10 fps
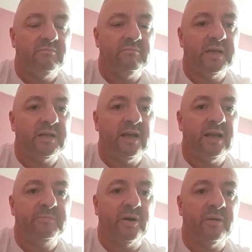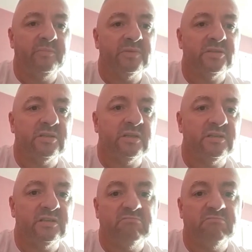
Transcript: mental health problems, and